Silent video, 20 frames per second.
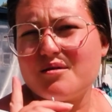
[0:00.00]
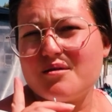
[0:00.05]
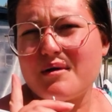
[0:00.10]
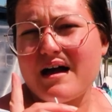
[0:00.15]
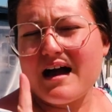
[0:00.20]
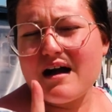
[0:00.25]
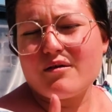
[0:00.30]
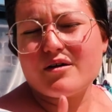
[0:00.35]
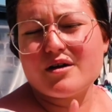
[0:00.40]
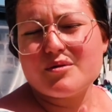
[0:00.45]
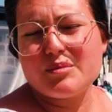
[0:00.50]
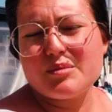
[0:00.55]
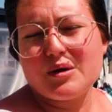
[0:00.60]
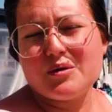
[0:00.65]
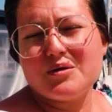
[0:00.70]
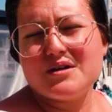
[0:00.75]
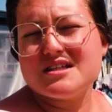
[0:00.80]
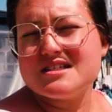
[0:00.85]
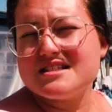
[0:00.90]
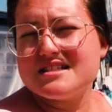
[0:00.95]
our
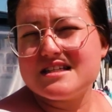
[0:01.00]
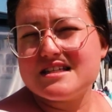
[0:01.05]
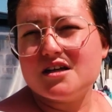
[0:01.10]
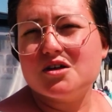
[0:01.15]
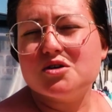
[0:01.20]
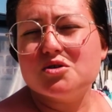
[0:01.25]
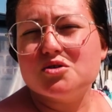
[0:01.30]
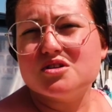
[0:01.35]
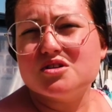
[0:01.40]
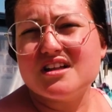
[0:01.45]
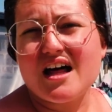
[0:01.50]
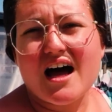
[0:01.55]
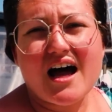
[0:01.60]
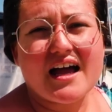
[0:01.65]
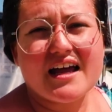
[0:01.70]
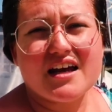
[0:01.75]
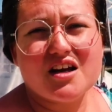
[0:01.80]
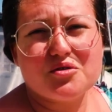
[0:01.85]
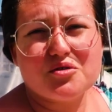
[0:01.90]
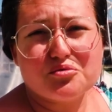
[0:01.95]
boat is single
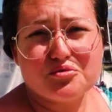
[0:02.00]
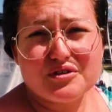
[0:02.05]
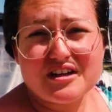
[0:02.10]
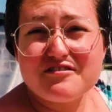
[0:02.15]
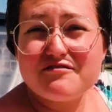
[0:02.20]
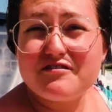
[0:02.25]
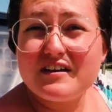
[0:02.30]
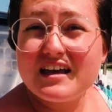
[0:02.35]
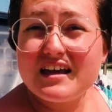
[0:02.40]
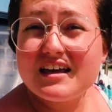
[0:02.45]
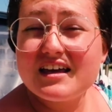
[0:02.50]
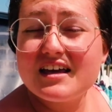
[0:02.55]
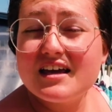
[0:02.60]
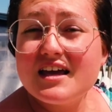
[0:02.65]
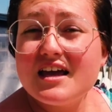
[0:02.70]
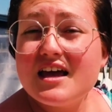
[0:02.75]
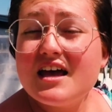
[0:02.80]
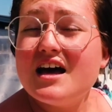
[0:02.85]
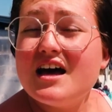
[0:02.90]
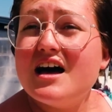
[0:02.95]
line reefing.
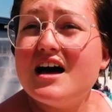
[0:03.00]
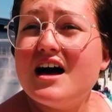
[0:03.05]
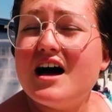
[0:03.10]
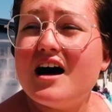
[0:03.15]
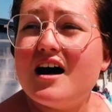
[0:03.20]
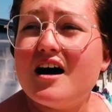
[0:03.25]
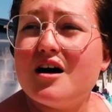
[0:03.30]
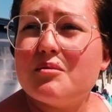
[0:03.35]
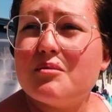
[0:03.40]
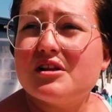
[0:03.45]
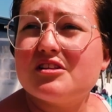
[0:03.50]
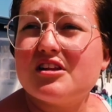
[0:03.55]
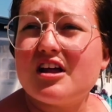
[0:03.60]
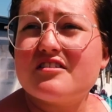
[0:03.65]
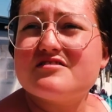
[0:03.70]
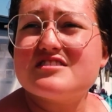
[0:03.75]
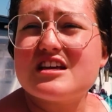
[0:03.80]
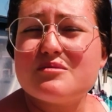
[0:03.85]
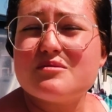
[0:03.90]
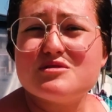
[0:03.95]
A lot
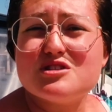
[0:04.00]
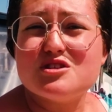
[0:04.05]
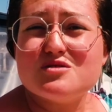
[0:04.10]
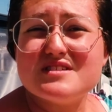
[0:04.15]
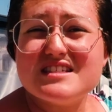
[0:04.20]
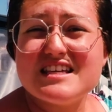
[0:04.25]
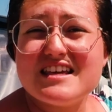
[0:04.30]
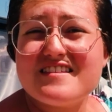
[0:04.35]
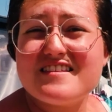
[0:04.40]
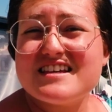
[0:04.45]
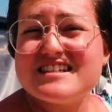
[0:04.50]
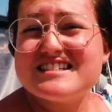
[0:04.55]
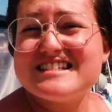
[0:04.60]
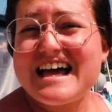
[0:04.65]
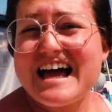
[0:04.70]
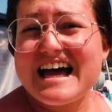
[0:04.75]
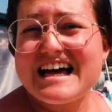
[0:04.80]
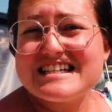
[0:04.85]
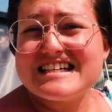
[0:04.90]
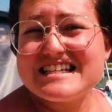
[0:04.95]
of times you see this
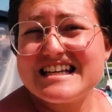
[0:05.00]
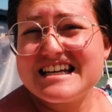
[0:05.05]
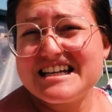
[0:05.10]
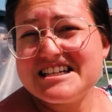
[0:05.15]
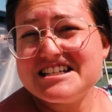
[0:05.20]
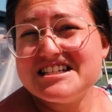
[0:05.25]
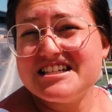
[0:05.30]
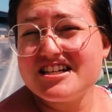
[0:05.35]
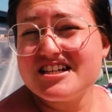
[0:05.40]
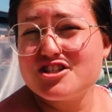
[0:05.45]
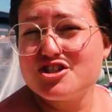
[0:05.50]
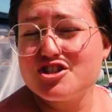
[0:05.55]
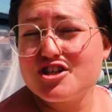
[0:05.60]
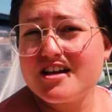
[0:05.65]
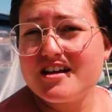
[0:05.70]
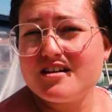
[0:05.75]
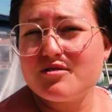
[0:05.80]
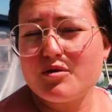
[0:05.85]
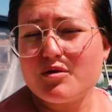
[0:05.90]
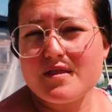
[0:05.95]
as an
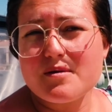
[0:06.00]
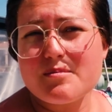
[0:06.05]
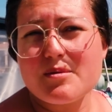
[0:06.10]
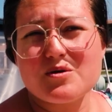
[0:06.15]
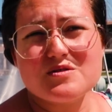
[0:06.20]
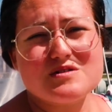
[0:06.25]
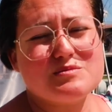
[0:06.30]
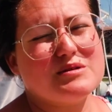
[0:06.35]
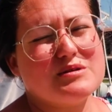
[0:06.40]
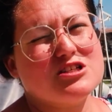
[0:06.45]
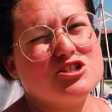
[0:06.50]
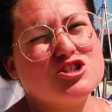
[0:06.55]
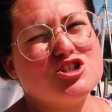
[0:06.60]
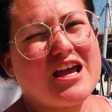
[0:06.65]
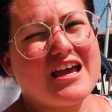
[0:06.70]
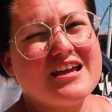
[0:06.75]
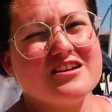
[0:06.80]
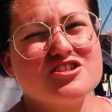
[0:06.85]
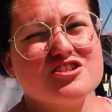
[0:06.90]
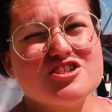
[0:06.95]
addition where the boat's been
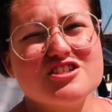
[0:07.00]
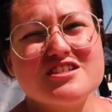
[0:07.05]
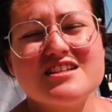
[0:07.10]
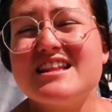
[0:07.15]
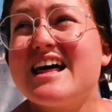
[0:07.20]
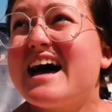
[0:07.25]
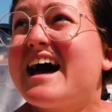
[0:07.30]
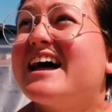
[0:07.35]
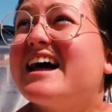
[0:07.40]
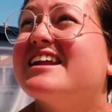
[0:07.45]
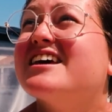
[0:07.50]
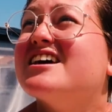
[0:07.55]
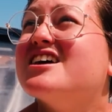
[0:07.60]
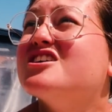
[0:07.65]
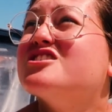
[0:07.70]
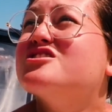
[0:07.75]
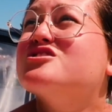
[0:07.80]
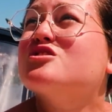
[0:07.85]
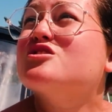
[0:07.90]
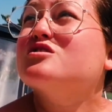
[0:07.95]
changed to that,
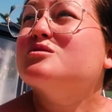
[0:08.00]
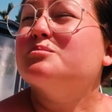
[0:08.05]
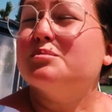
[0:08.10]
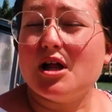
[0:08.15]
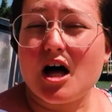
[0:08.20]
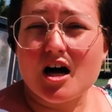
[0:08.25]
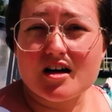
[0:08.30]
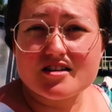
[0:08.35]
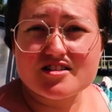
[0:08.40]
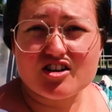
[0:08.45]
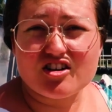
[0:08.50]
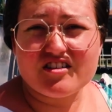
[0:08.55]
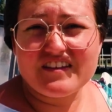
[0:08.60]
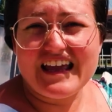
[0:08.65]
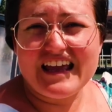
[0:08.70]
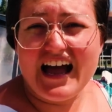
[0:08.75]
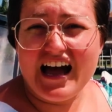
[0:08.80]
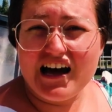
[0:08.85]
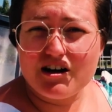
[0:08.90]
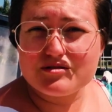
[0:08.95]
so the blocks are on
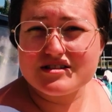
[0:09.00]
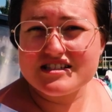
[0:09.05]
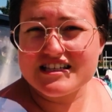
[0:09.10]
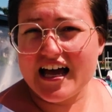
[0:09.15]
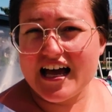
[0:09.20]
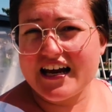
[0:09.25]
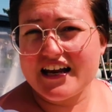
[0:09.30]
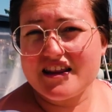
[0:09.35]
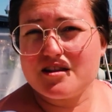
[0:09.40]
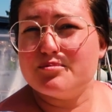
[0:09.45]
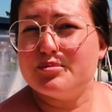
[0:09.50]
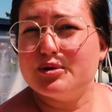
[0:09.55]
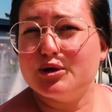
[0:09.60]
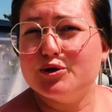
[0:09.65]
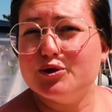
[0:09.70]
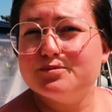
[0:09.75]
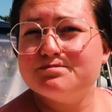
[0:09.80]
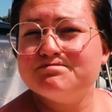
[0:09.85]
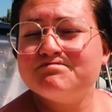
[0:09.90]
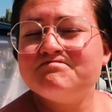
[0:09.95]
the outside of the
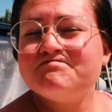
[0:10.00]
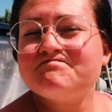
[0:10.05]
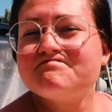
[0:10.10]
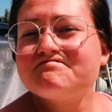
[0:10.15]
boom.